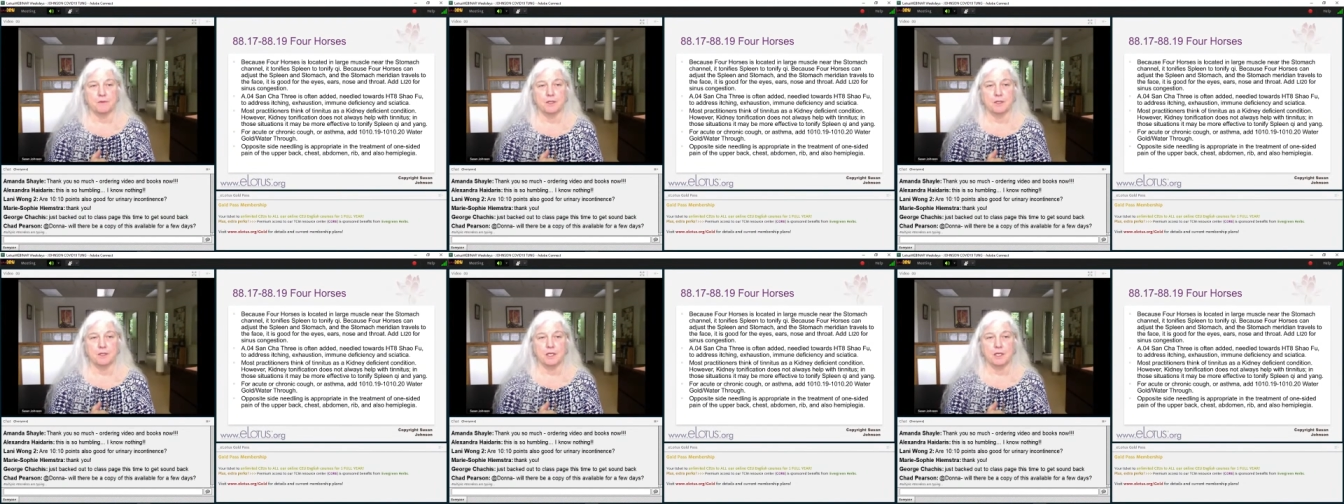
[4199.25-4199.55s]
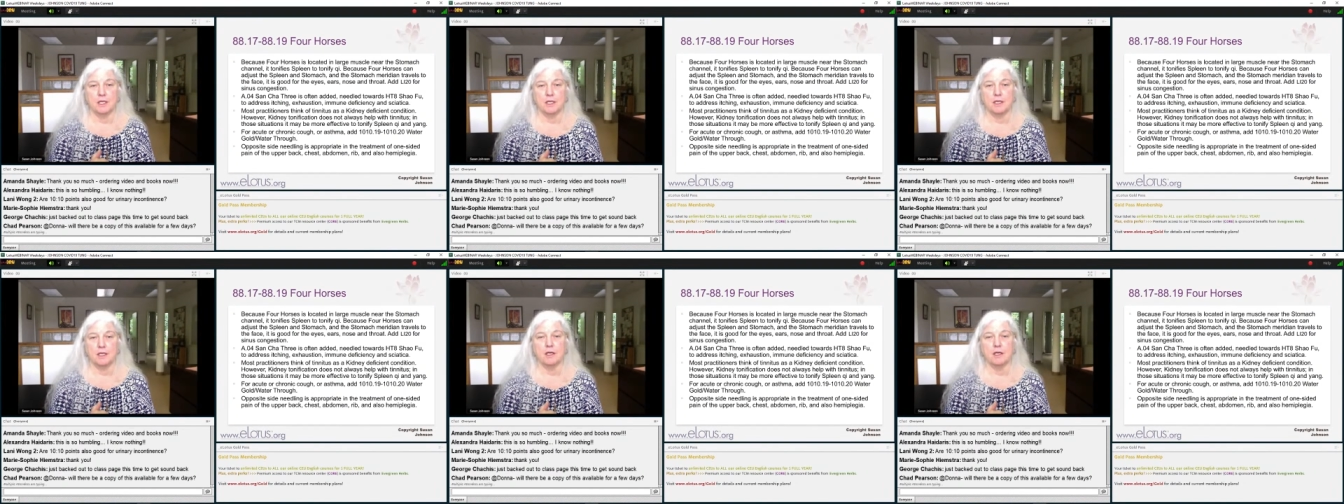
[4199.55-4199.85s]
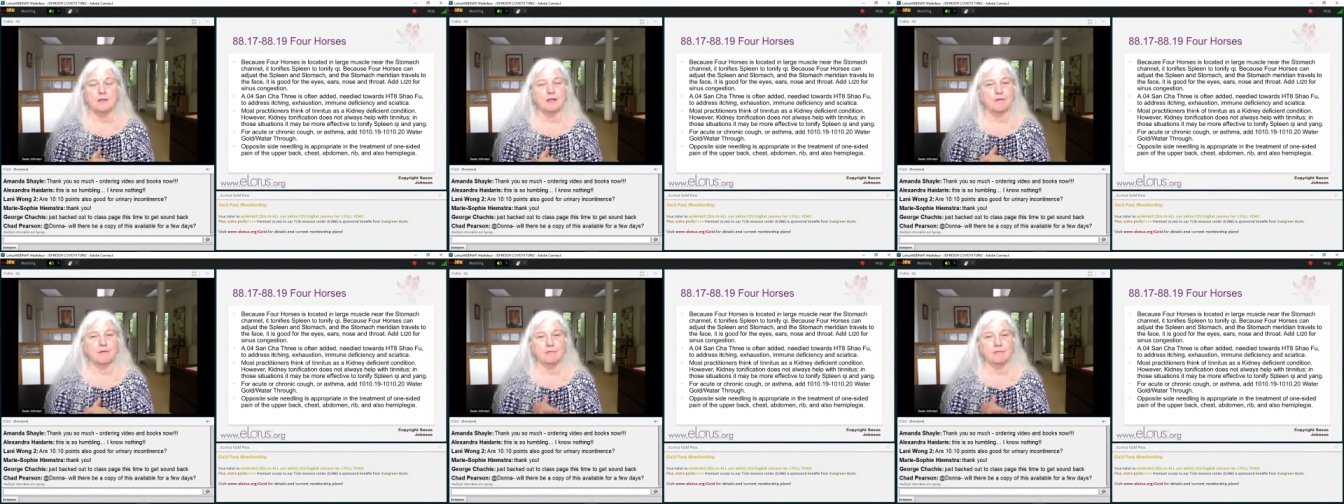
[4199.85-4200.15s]
Okay,
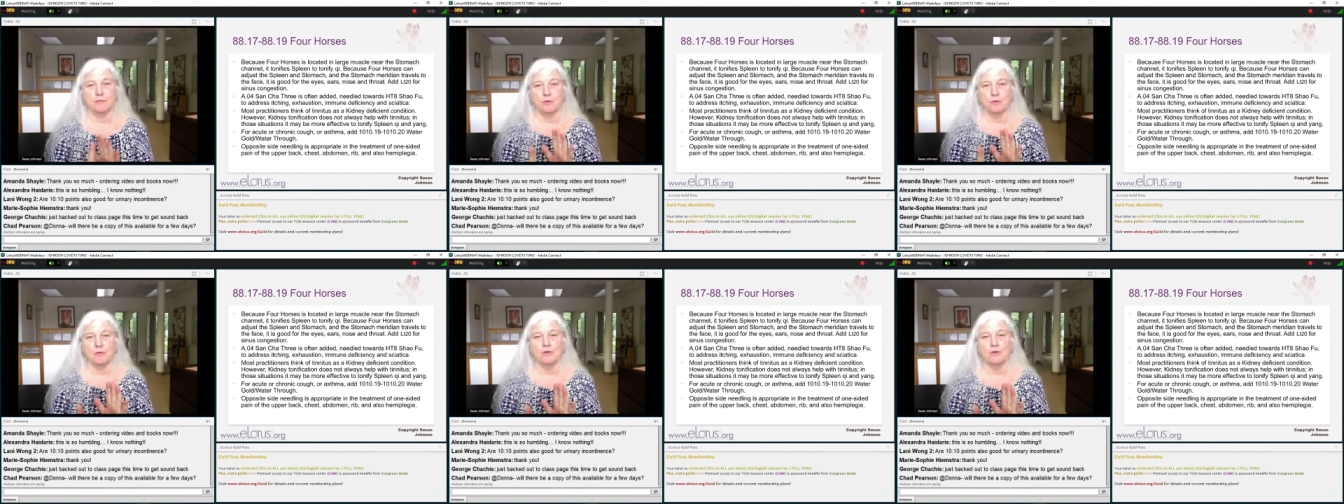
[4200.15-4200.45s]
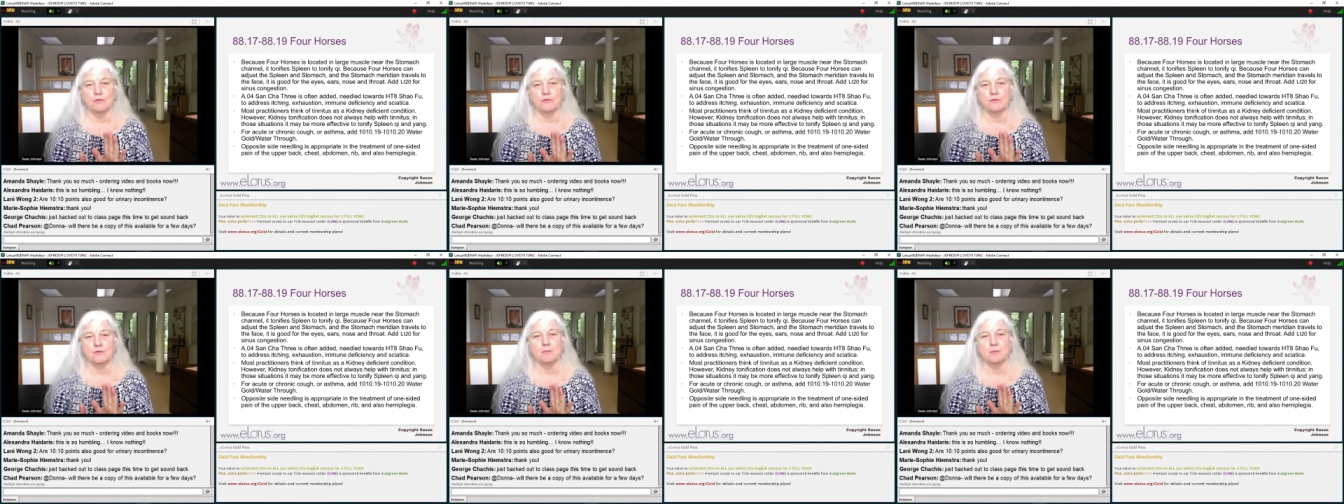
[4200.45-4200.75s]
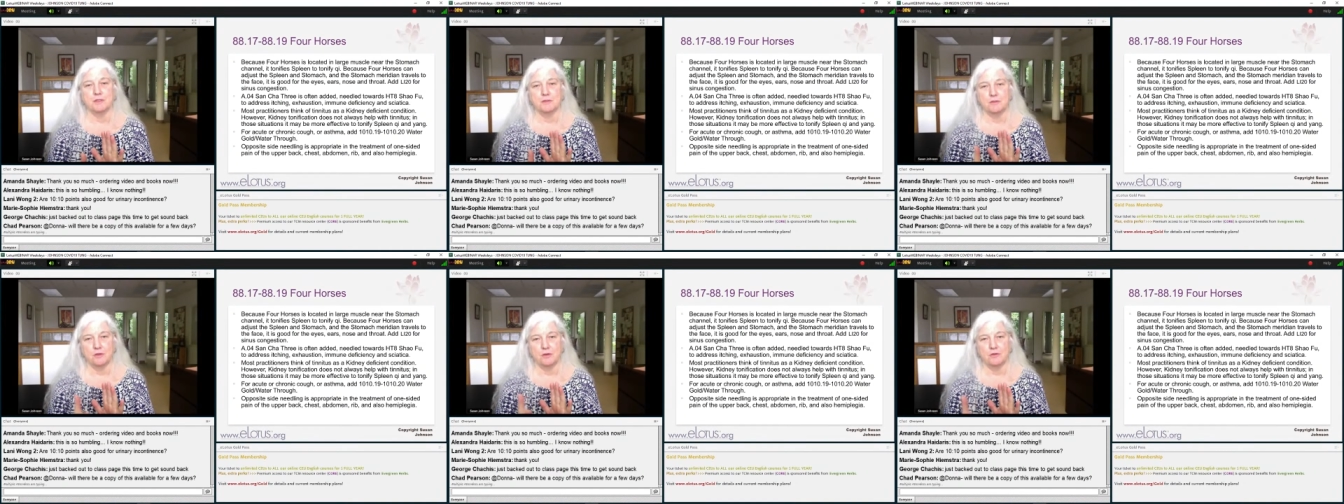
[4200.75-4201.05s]
and not four horses,
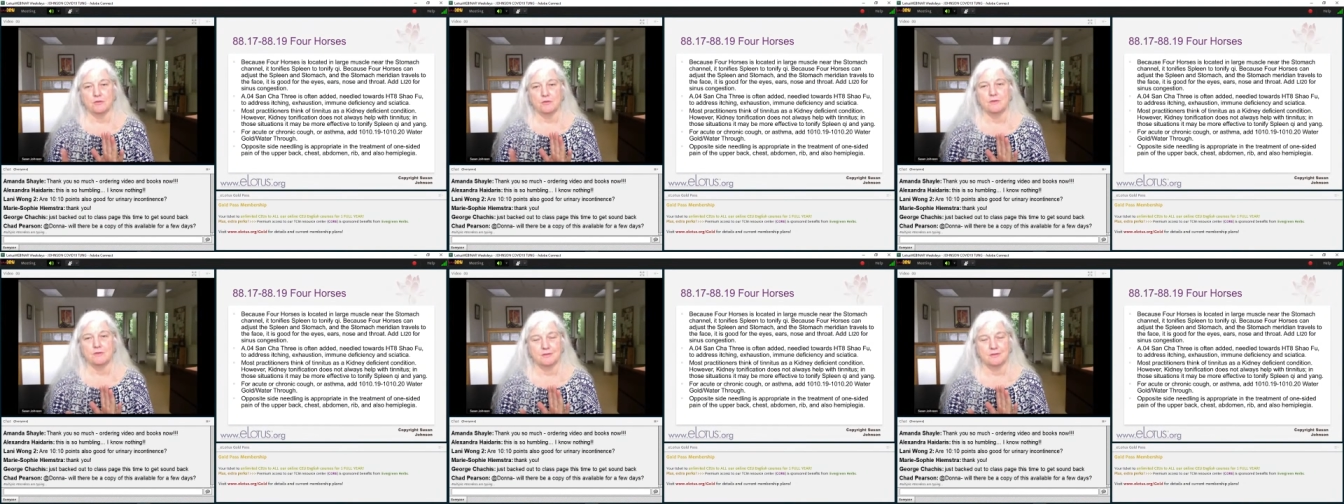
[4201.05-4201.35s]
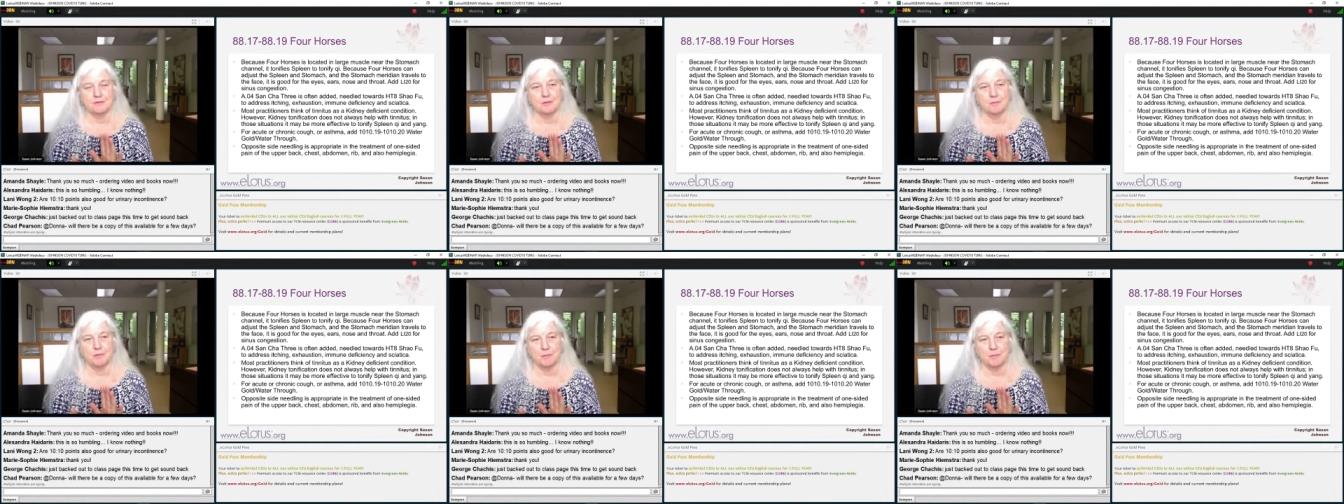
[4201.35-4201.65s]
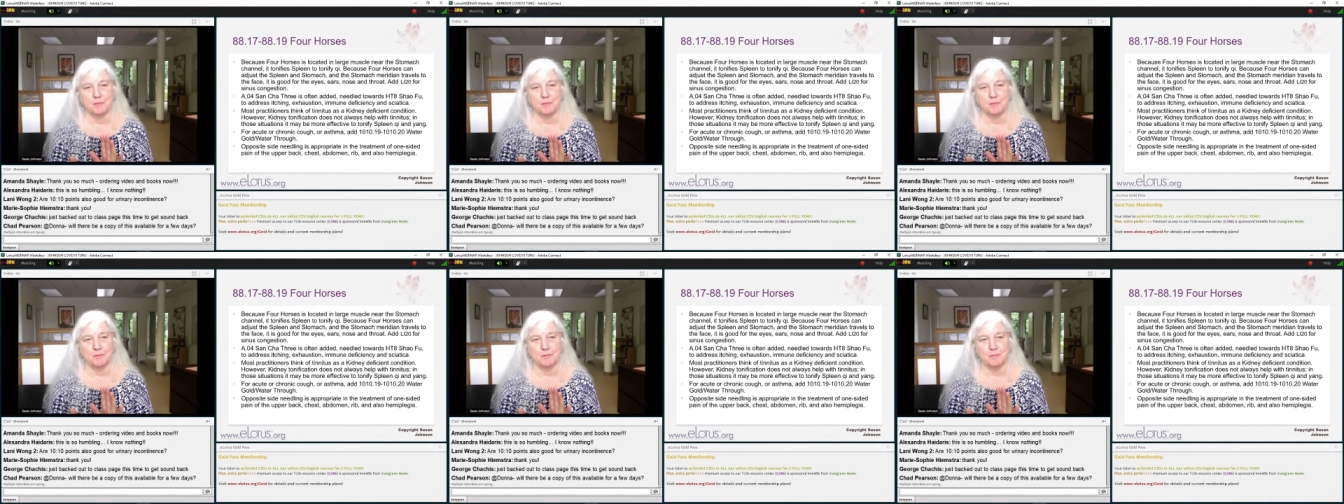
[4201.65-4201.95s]
but dong system.
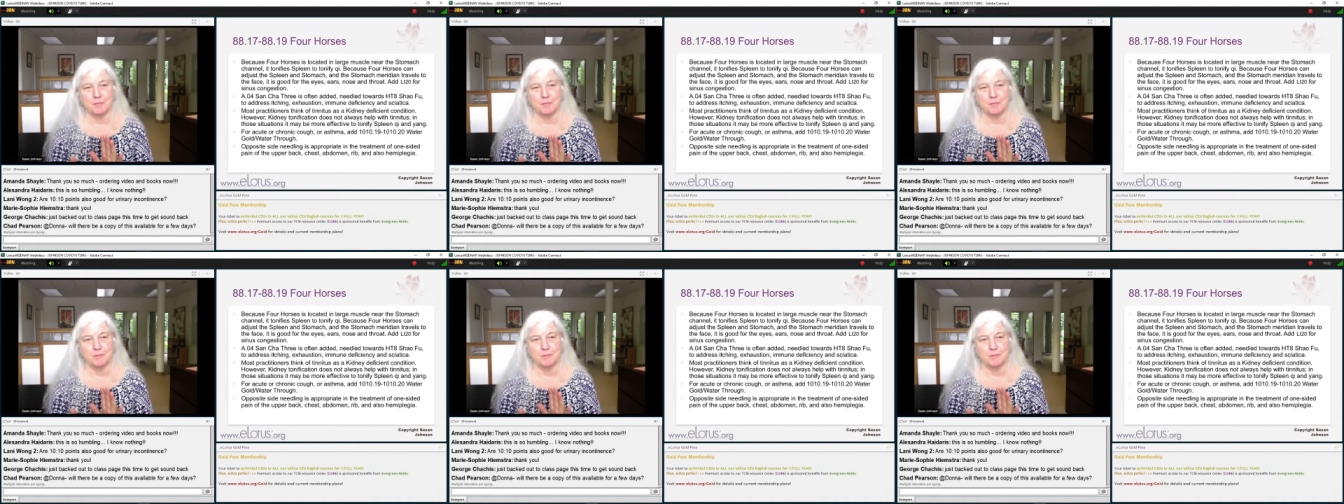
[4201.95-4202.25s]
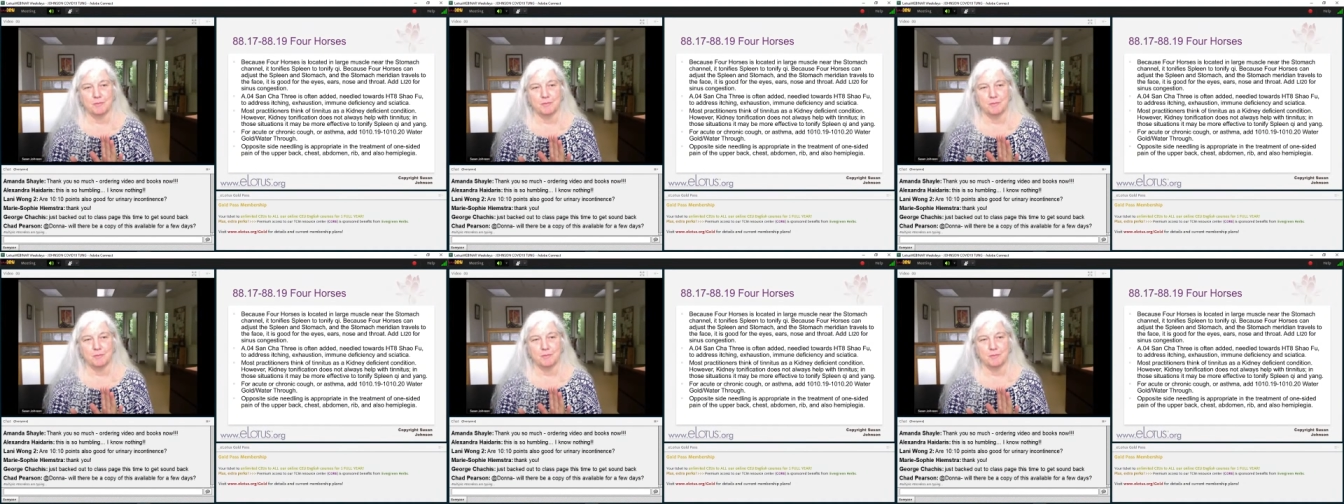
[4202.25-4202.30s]
I'm sorry, I